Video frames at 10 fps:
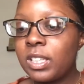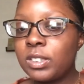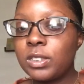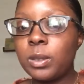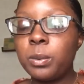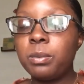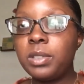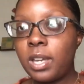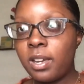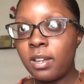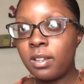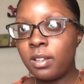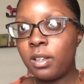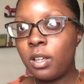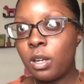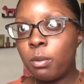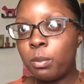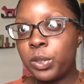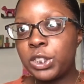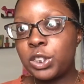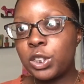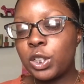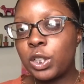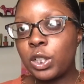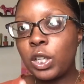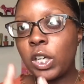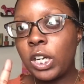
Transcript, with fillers: So yeah, moisture,